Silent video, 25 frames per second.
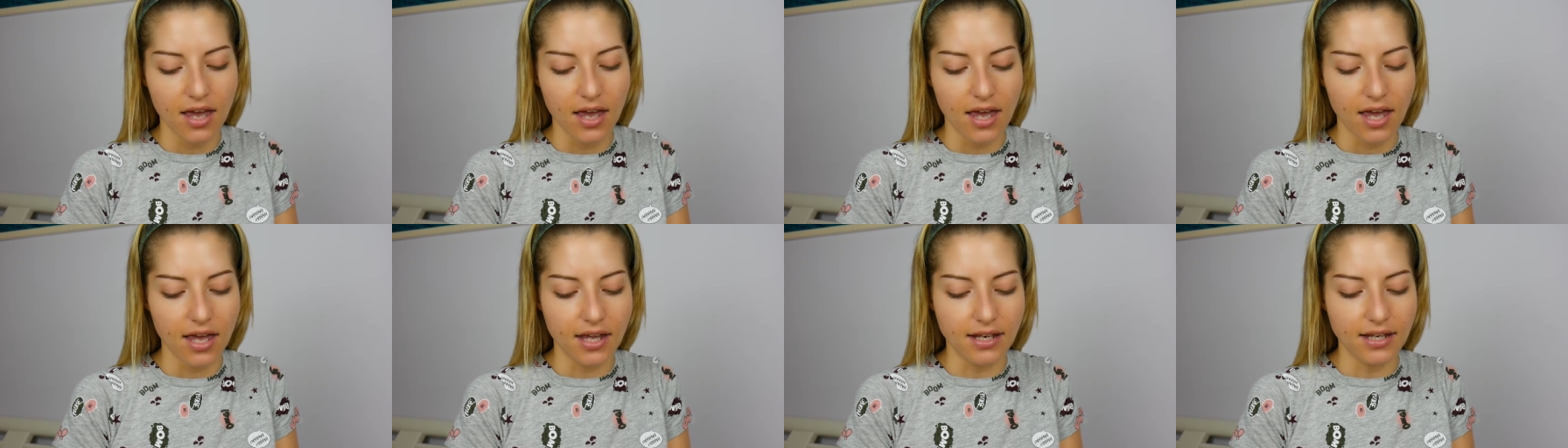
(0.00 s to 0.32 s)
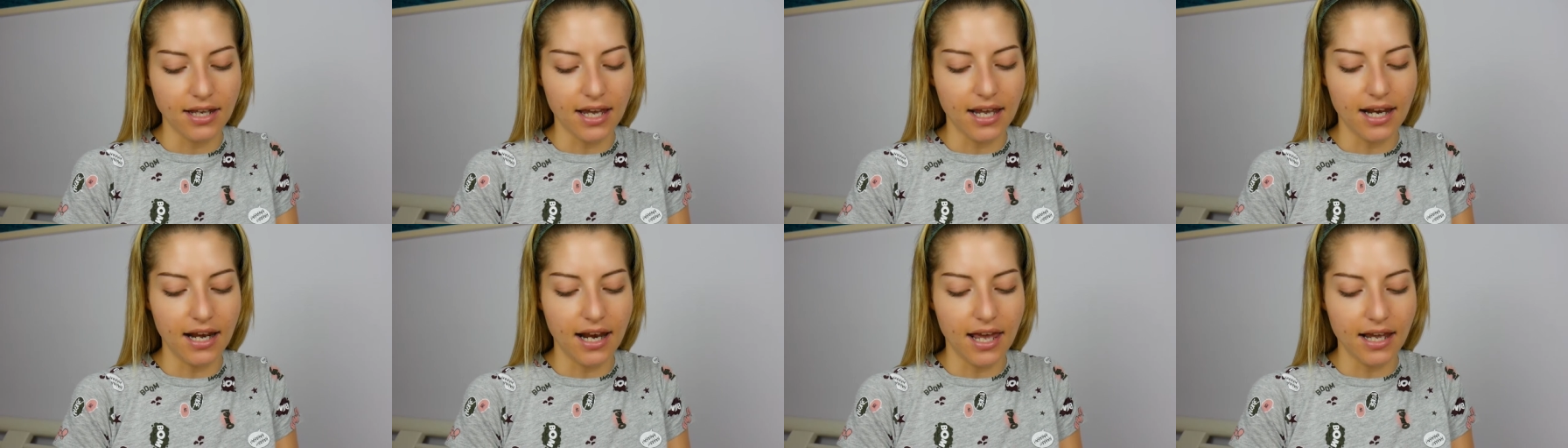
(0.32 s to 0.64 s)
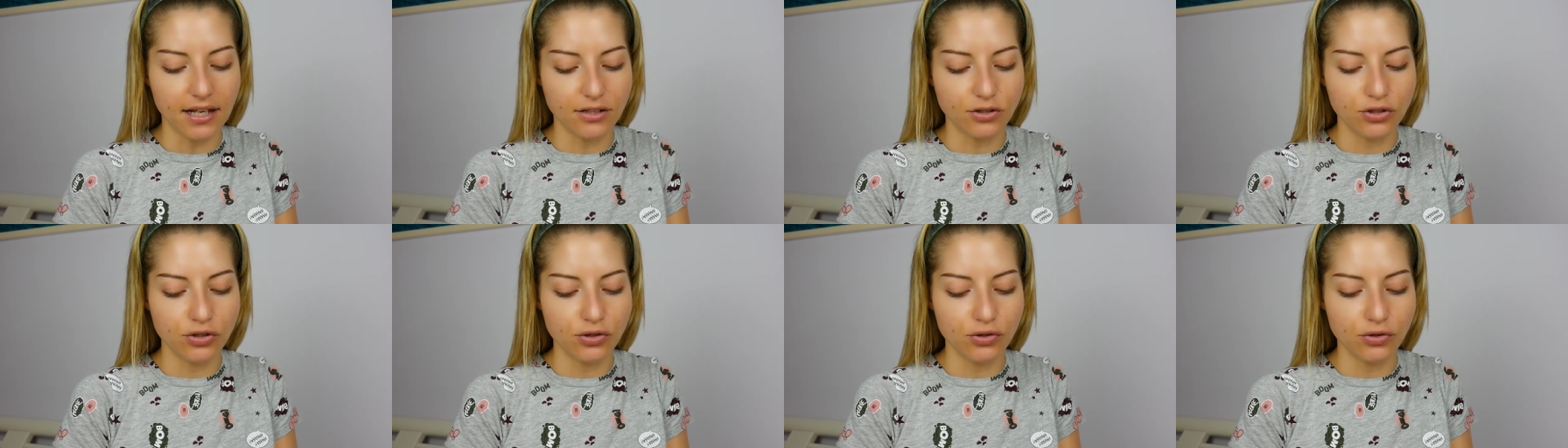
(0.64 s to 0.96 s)
and I
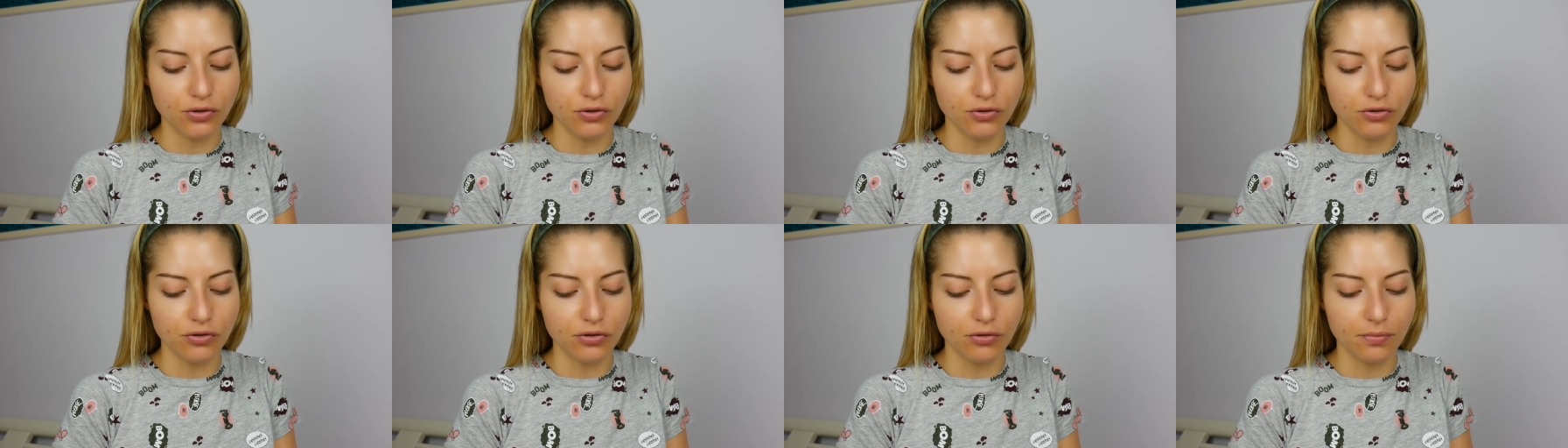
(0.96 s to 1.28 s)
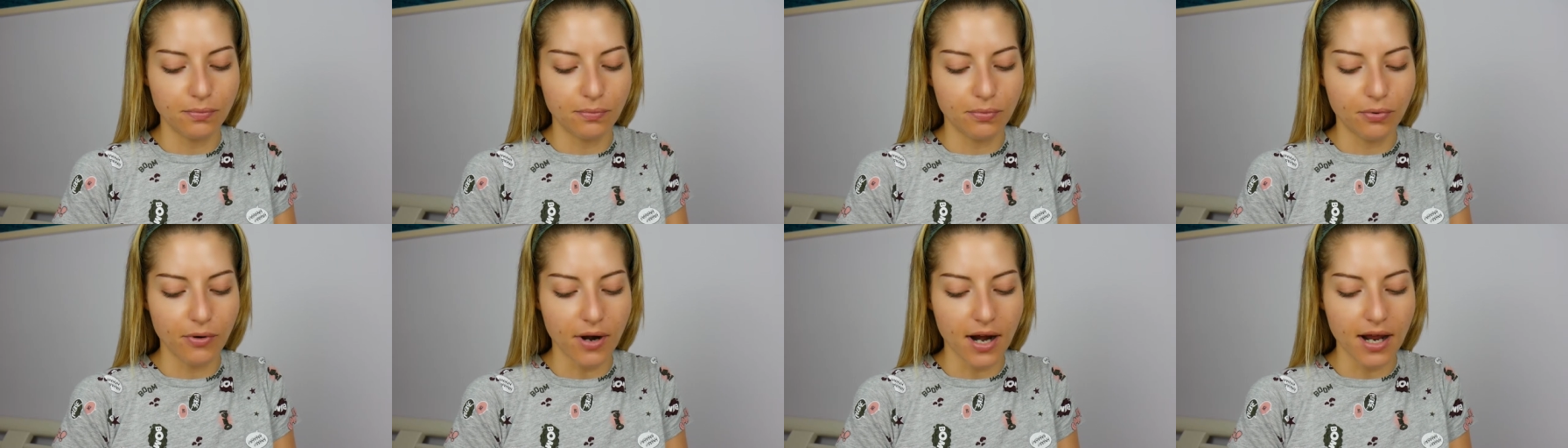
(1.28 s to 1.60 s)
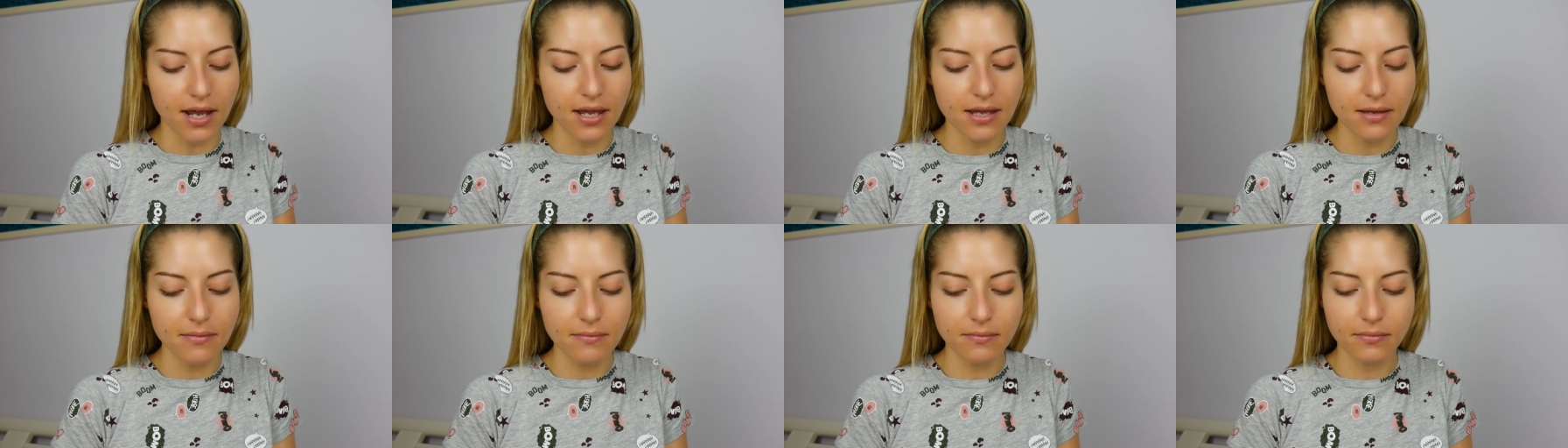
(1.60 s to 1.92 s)
like to
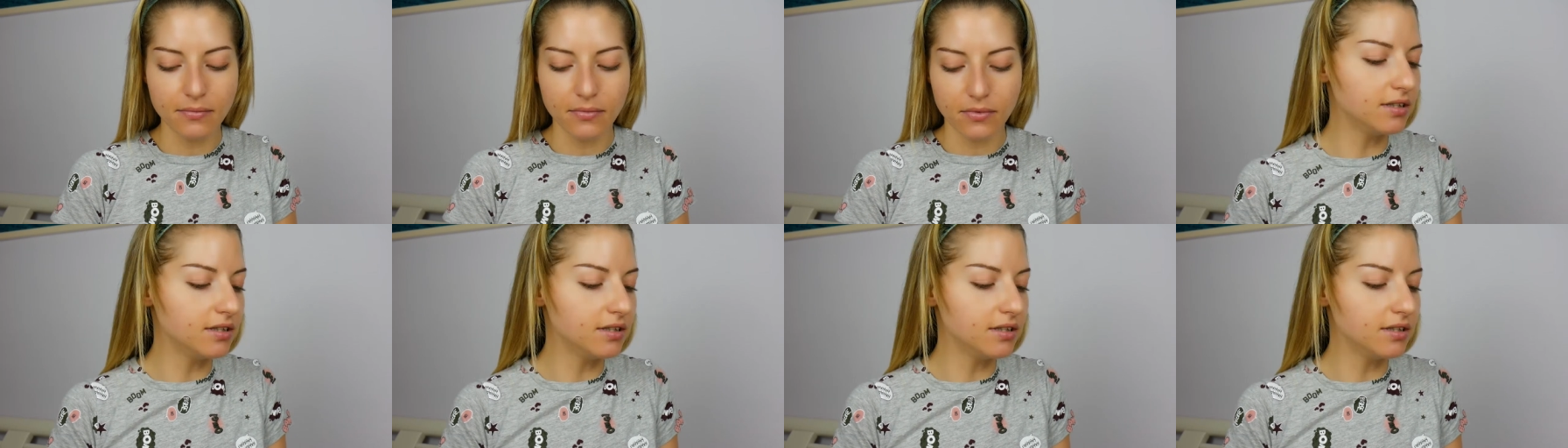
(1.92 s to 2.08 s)
prime.